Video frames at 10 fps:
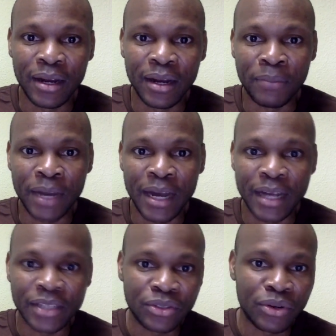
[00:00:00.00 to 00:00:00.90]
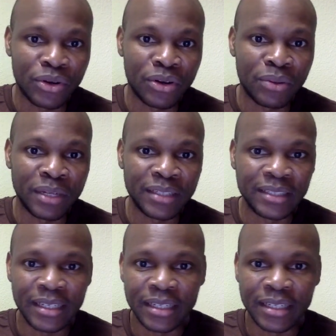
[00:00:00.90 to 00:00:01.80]
Baso,
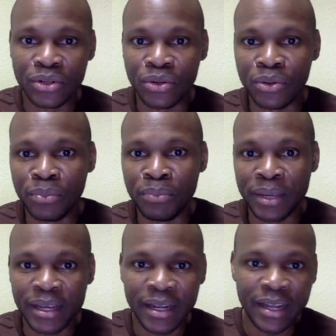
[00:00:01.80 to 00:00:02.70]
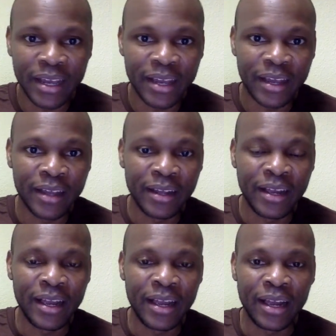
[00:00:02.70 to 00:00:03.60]
Mandingo, Pele,
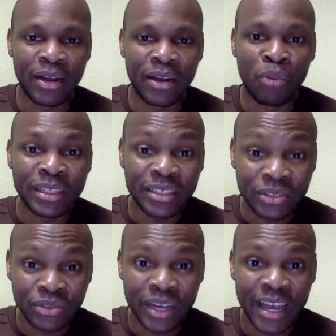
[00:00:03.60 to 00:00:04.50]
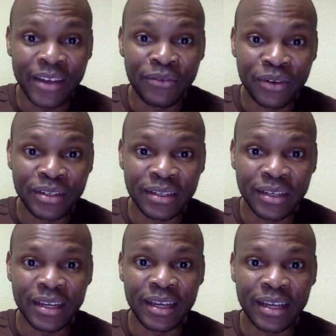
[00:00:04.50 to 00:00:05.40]
whatsoever
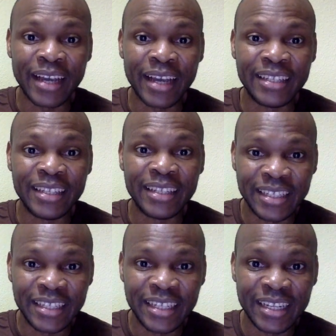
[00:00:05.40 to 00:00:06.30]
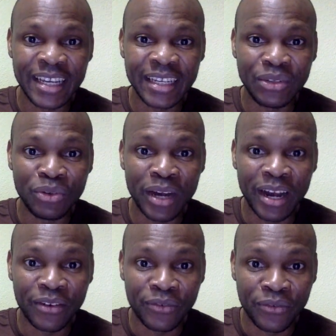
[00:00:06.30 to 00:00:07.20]
ethnicity you
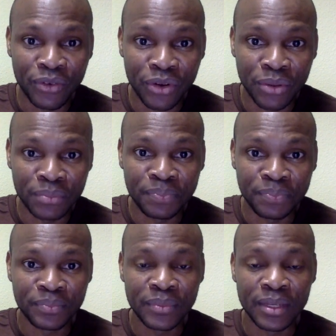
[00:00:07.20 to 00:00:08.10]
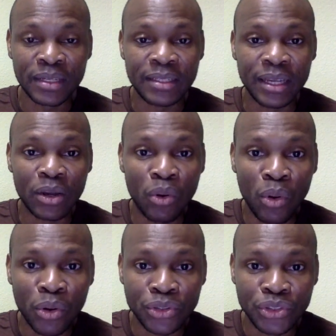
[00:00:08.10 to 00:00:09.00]
are from, the
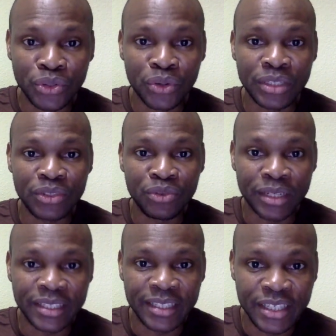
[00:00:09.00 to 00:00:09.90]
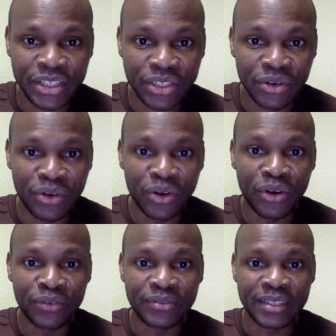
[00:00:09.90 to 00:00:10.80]
culture, the tradition
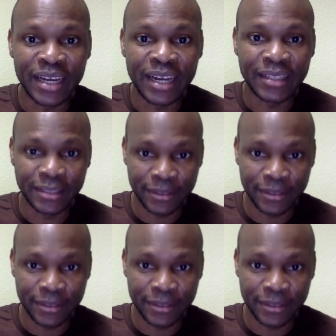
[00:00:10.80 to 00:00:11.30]
of that